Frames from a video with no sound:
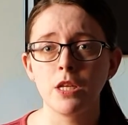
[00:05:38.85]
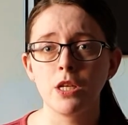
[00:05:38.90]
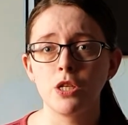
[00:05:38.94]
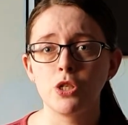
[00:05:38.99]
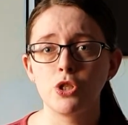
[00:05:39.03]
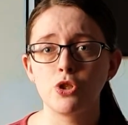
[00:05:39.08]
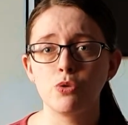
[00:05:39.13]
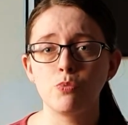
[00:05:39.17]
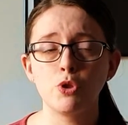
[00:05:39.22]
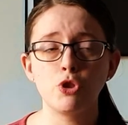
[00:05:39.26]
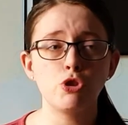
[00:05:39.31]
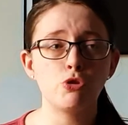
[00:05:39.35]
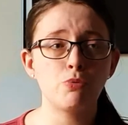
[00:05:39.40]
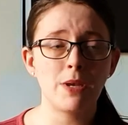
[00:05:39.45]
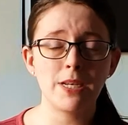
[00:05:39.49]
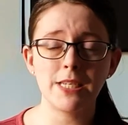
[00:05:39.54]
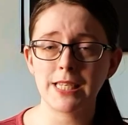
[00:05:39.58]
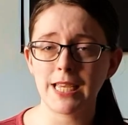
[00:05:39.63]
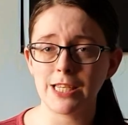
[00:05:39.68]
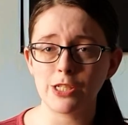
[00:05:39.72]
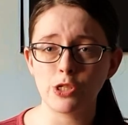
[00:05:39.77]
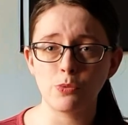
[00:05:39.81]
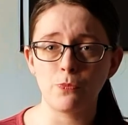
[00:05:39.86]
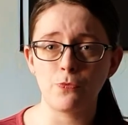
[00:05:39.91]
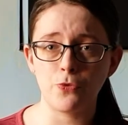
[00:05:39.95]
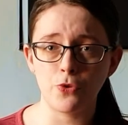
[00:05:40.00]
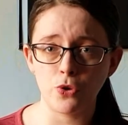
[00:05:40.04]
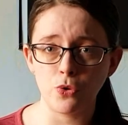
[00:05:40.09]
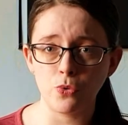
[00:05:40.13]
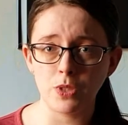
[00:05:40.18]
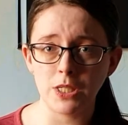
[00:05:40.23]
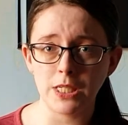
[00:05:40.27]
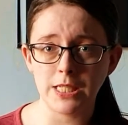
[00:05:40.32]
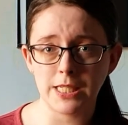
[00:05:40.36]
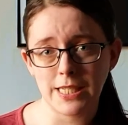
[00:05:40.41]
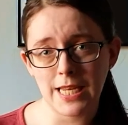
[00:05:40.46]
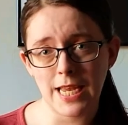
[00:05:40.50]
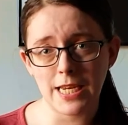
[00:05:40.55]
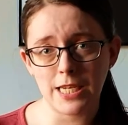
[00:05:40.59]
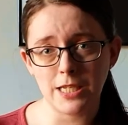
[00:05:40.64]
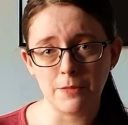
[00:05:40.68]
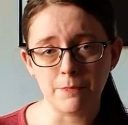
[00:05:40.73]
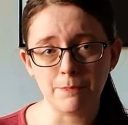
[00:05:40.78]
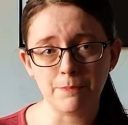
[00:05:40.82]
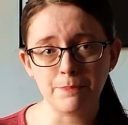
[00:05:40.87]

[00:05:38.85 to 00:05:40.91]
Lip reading: So we just went to get some food instead.